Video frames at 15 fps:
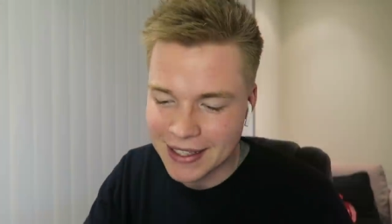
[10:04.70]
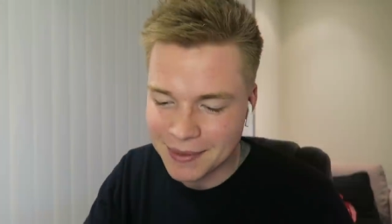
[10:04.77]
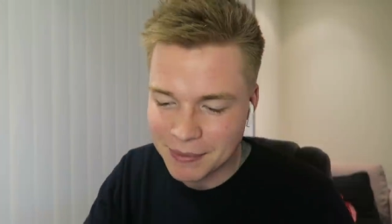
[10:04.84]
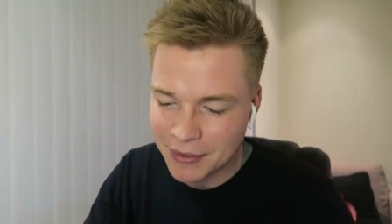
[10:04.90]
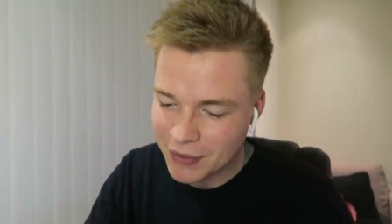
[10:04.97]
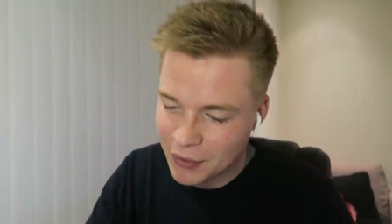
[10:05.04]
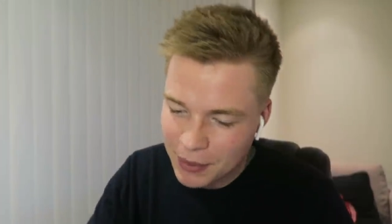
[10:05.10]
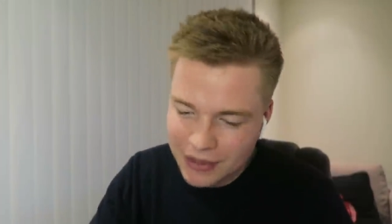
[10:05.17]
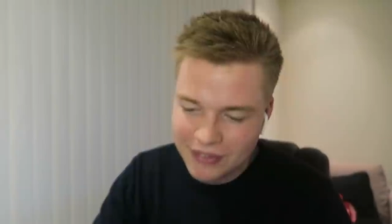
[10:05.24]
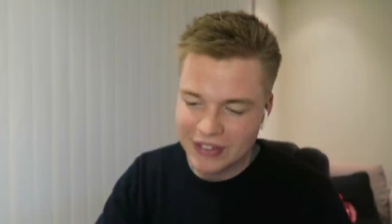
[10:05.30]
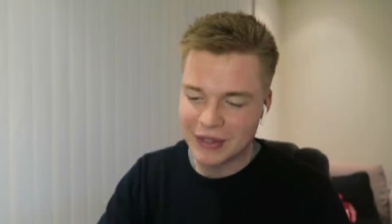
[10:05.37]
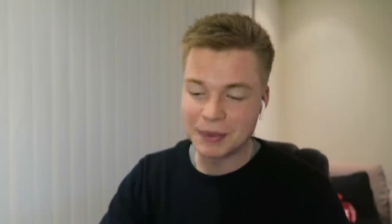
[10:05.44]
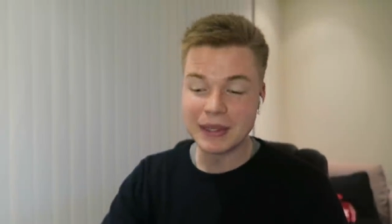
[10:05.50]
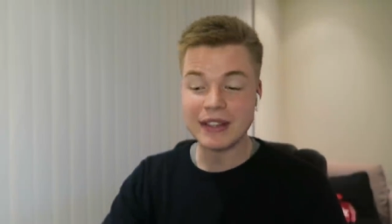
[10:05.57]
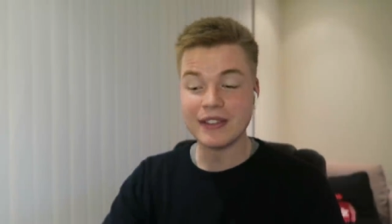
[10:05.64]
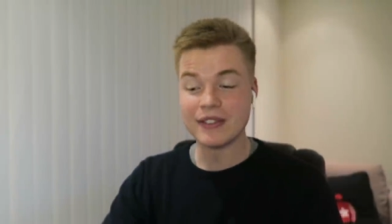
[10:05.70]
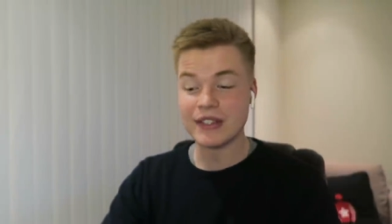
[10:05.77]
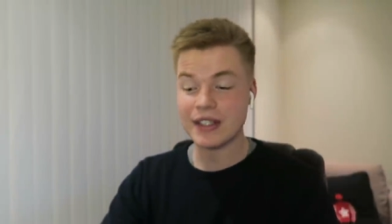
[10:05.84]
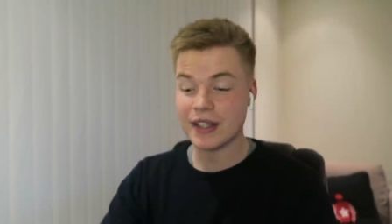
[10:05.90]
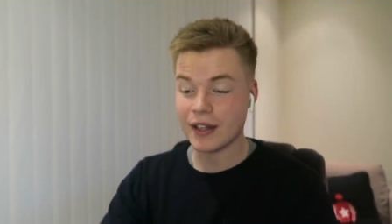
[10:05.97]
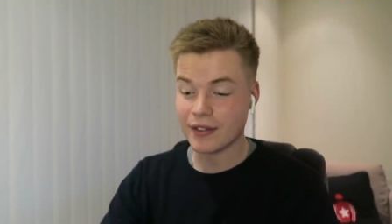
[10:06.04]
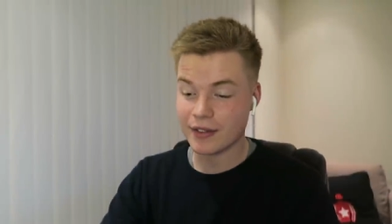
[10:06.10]
Um, if he wins, he wins. If
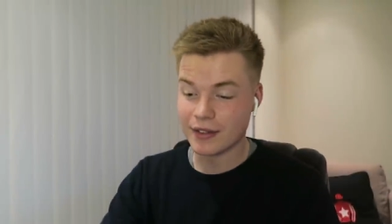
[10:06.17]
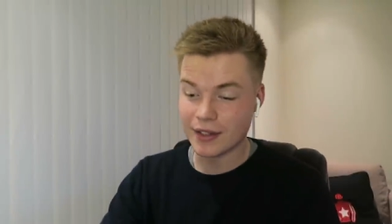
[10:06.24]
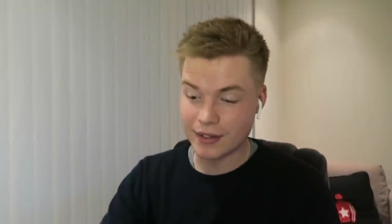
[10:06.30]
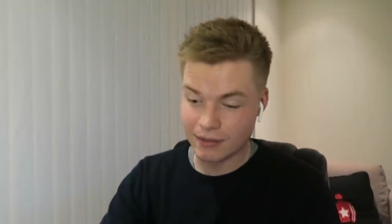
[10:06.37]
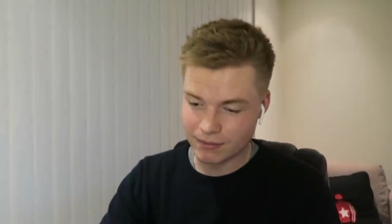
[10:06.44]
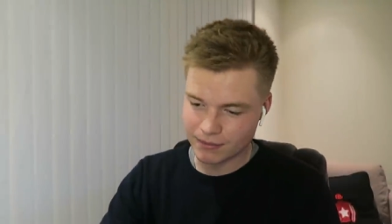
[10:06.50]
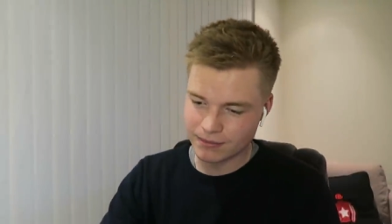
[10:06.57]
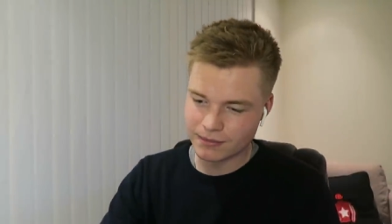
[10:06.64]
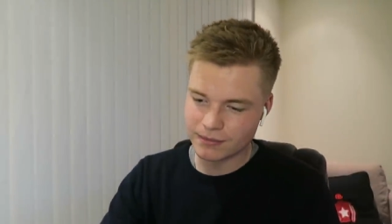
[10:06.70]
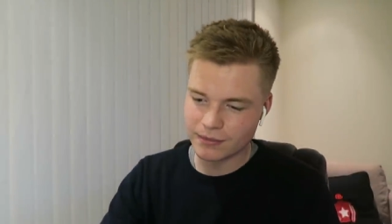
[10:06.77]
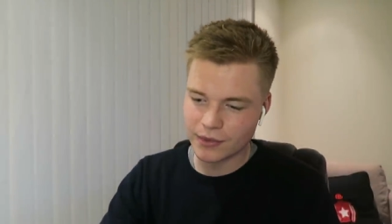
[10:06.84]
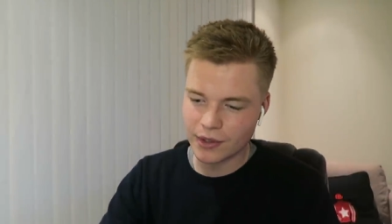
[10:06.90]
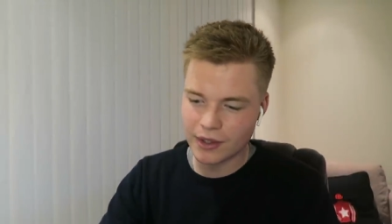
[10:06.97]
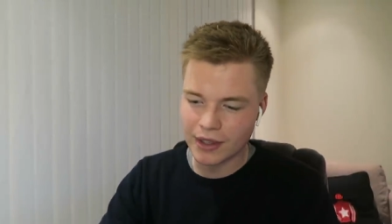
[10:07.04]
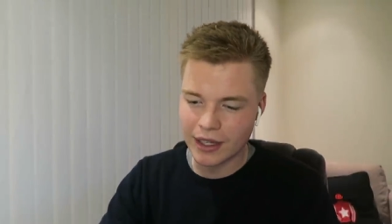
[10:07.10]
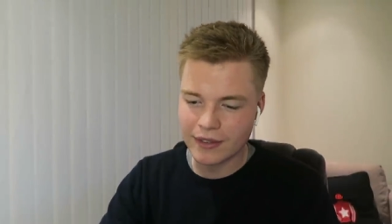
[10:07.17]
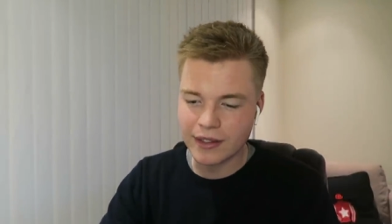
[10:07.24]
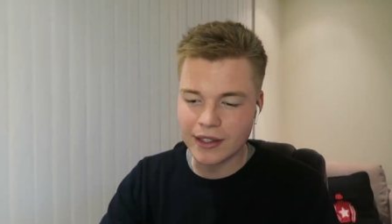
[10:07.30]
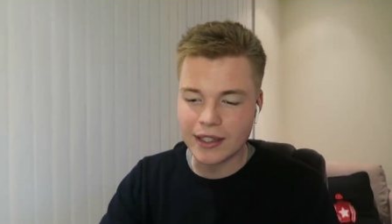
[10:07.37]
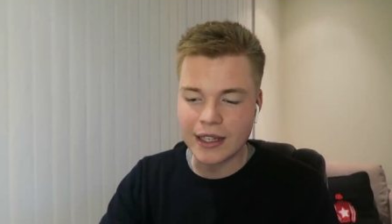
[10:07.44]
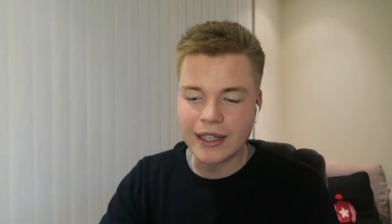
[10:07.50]
he doesn't, then get in